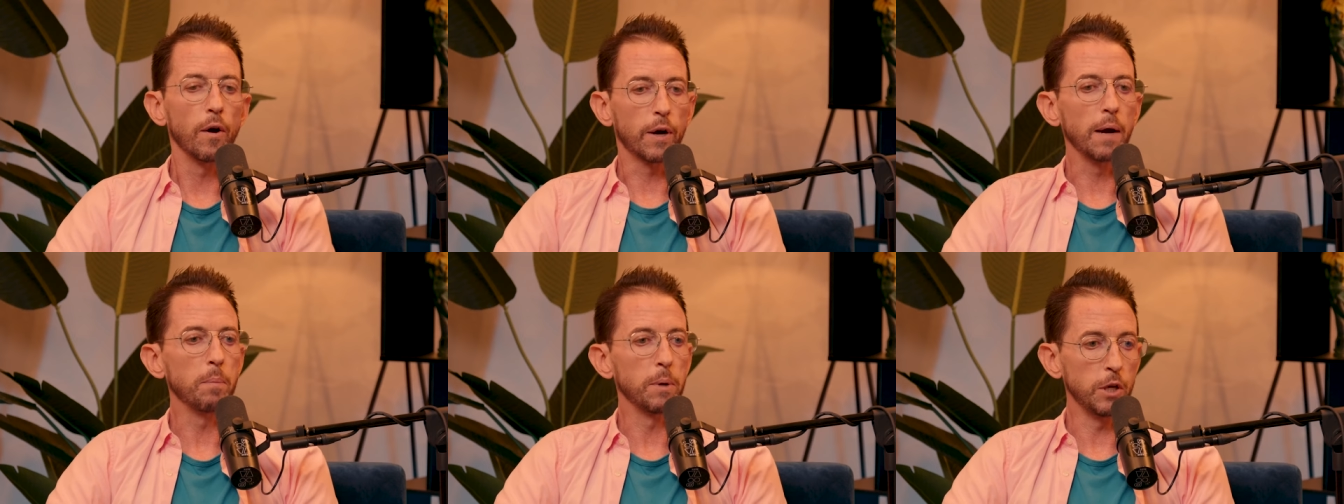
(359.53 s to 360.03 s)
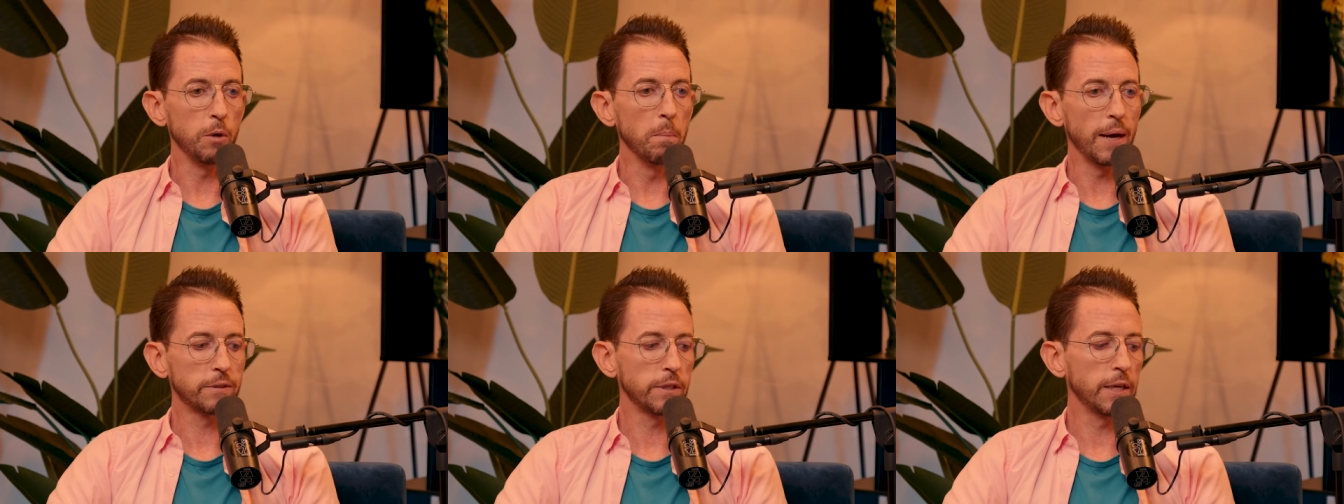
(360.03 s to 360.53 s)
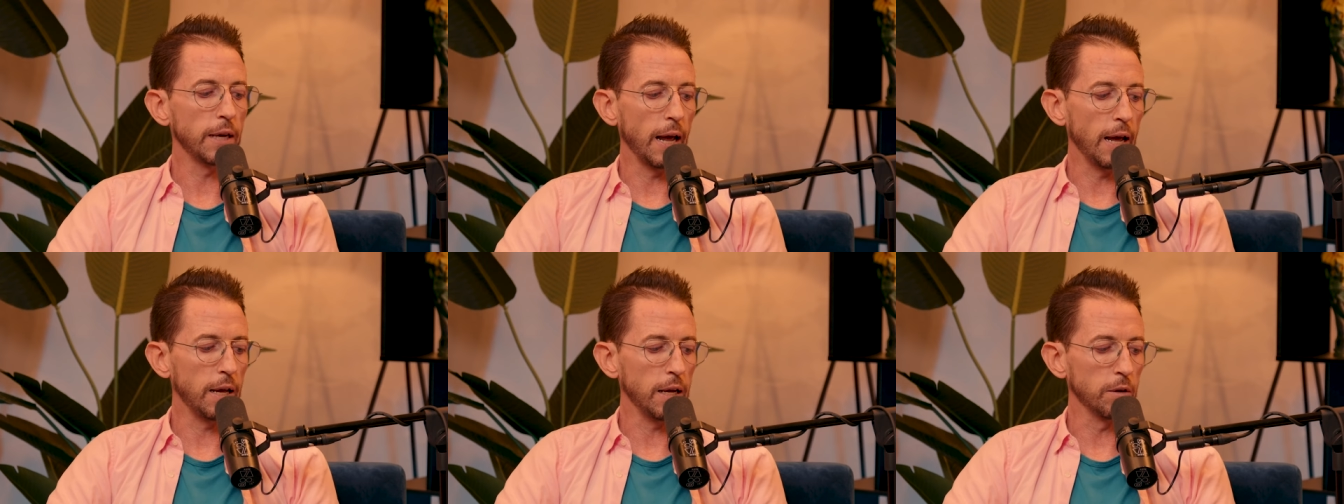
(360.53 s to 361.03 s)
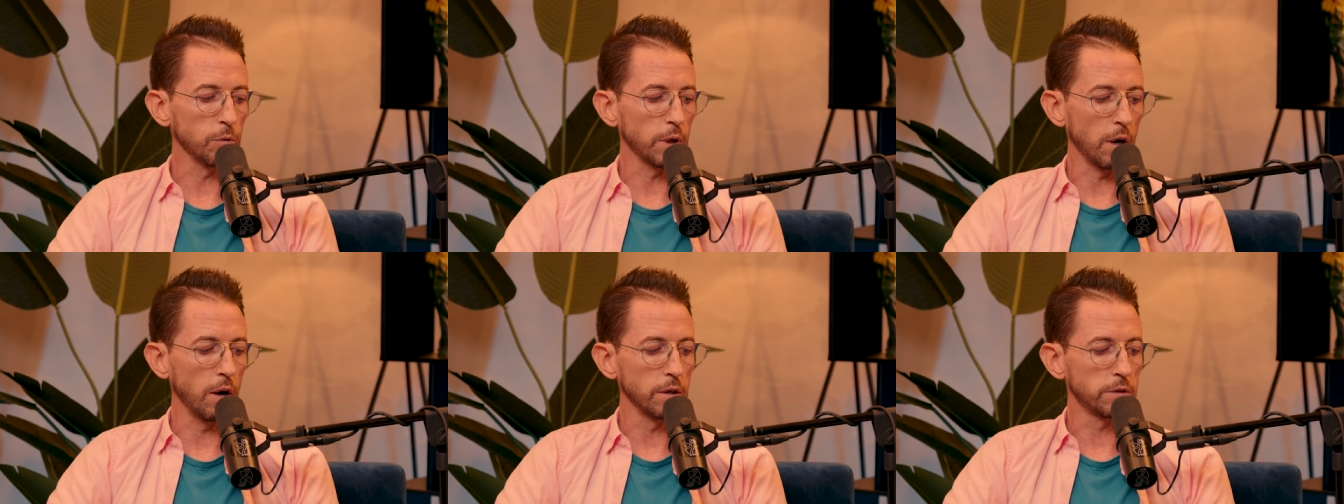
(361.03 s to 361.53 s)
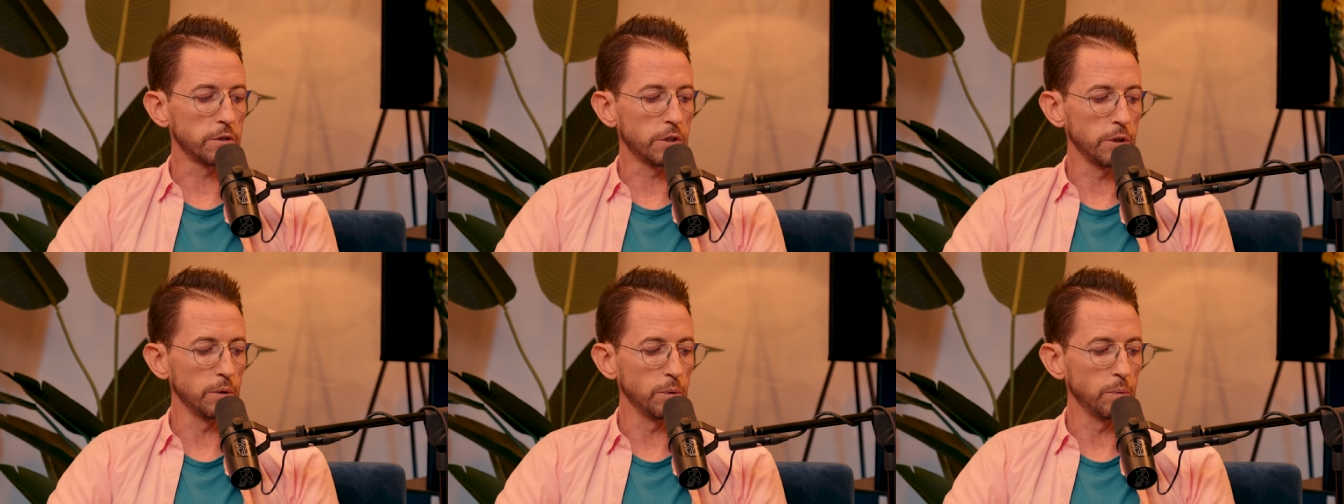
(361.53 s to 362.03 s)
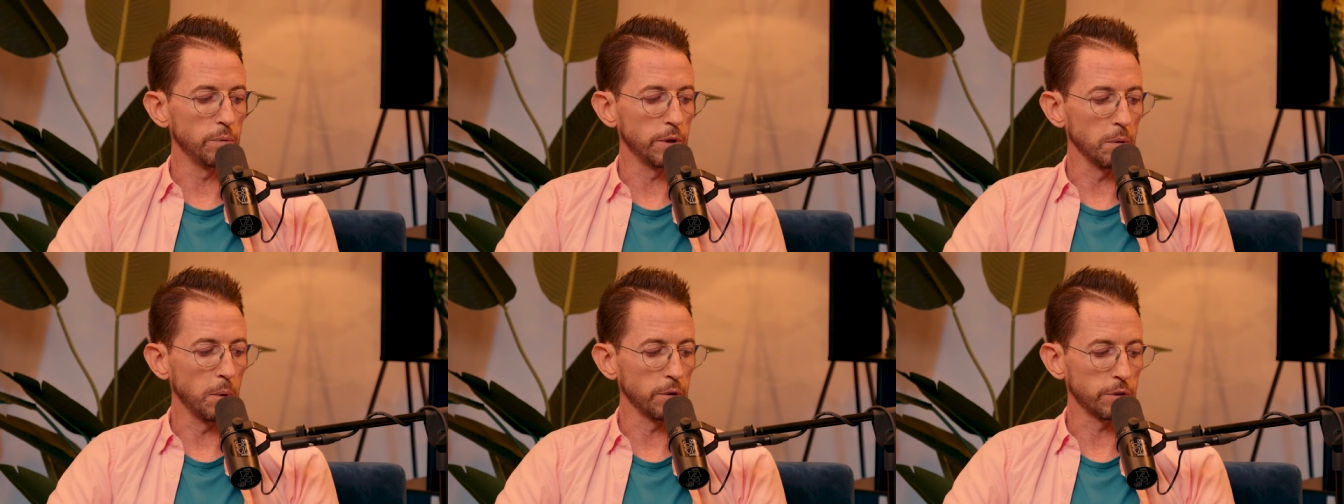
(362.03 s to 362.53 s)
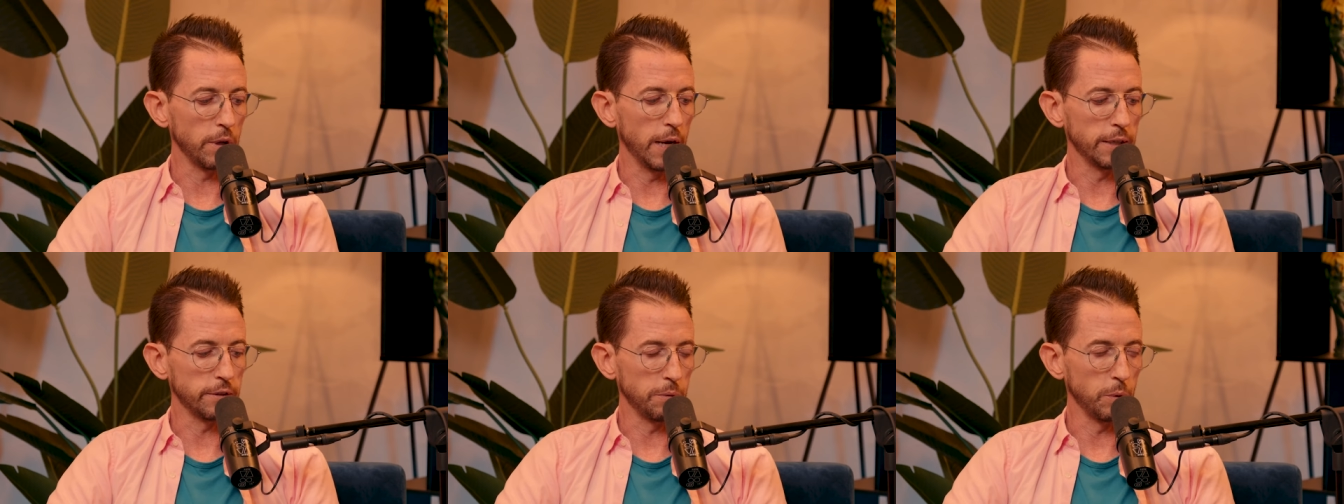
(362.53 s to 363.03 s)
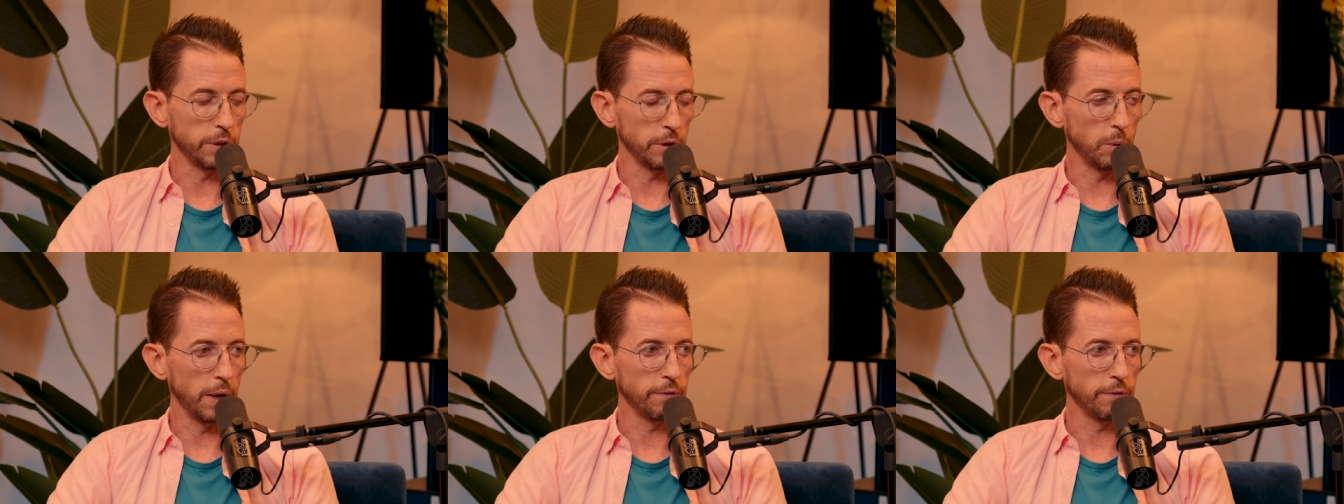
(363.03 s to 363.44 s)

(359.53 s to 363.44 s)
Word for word: Okay, but you mention it in regards to your emotional hygiene with your yeah.